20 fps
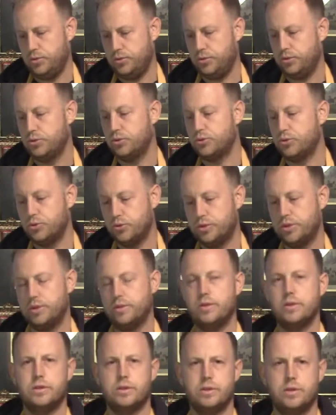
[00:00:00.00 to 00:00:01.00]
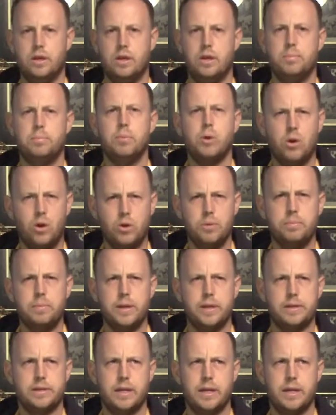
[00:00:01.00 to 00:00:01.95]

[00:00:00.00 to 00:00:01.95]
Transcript: use in this plant-based,